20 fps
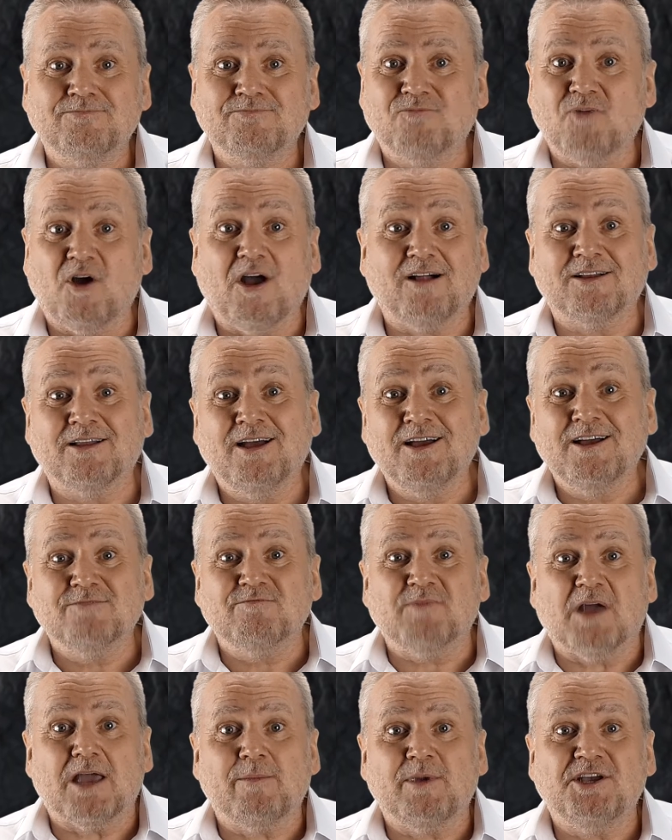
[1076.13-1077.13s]
Well,
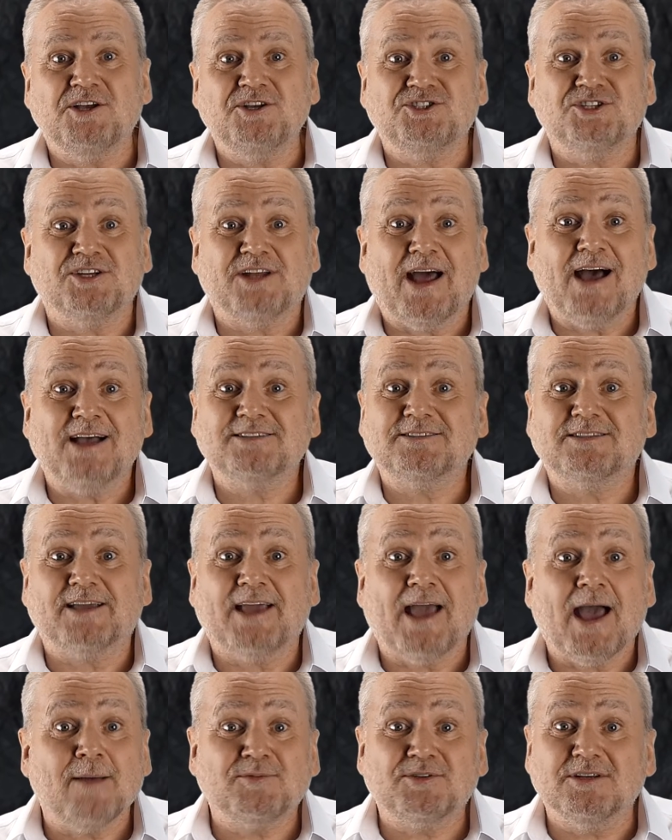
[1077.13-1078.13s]
maybe he should ask the
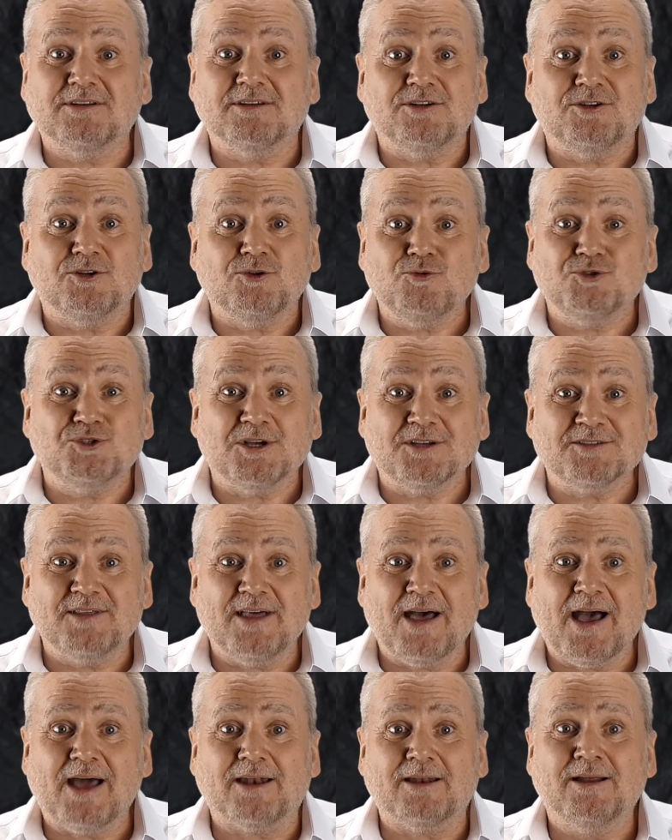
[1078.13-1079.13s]
captain to do just
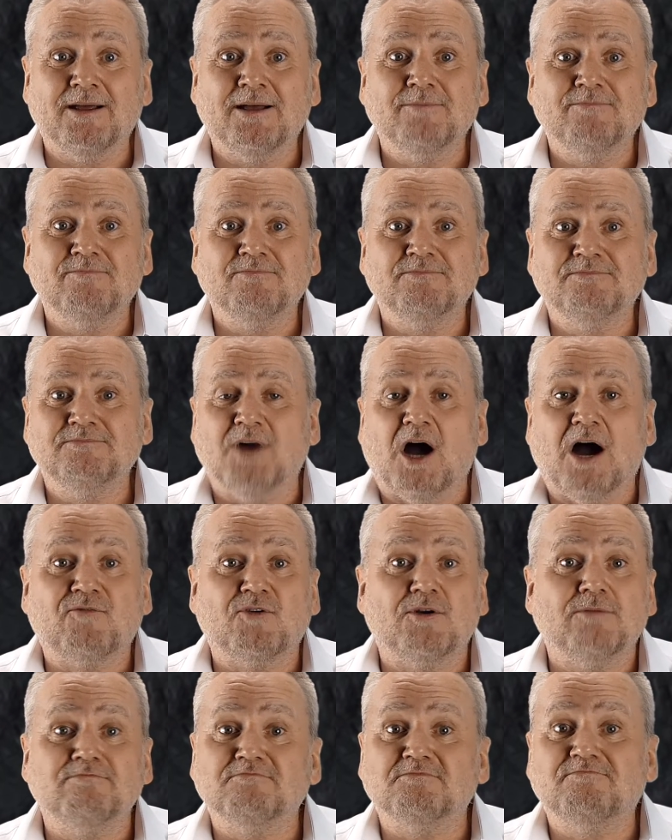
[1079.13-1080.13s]
that. Offer
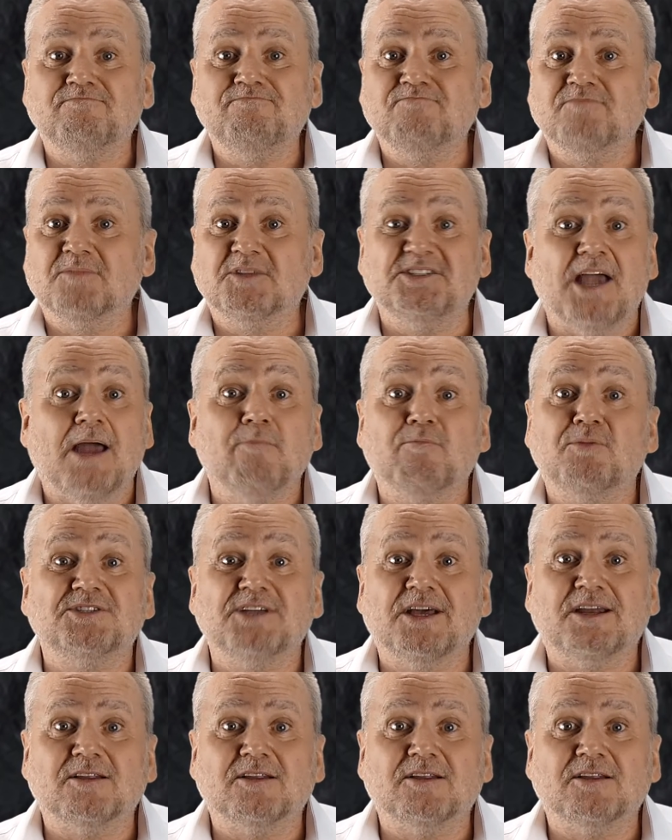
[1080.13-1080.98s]
him 10%